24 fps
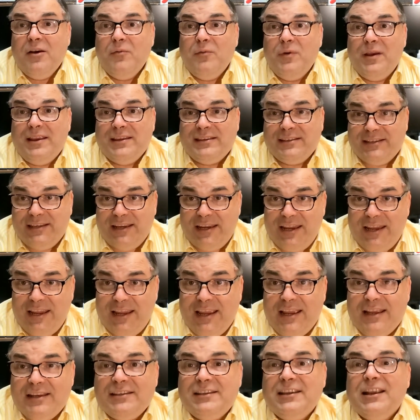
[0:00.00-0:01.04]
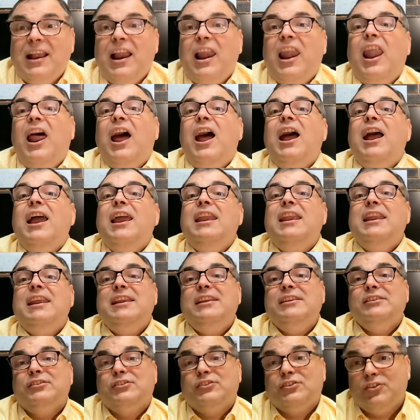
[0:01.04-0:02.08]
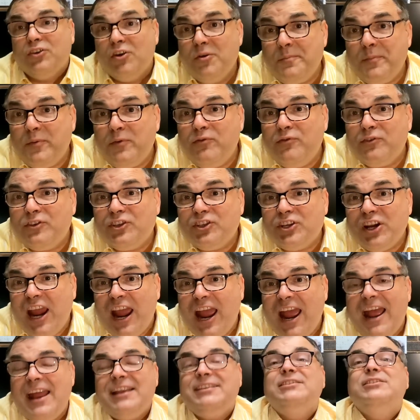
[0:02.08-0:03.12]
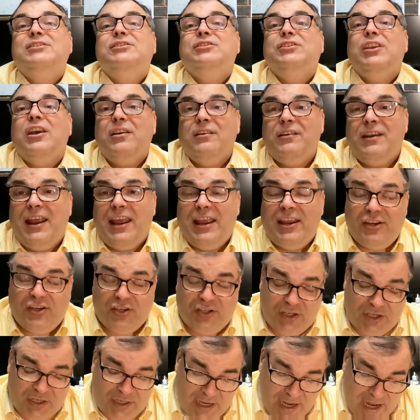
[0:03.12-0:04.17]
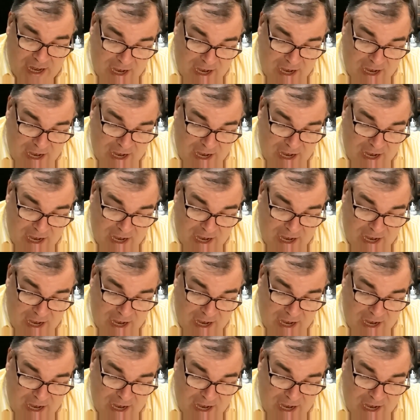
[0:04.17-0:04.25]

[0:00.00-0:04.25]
We're seeing a decline in super chats, donation,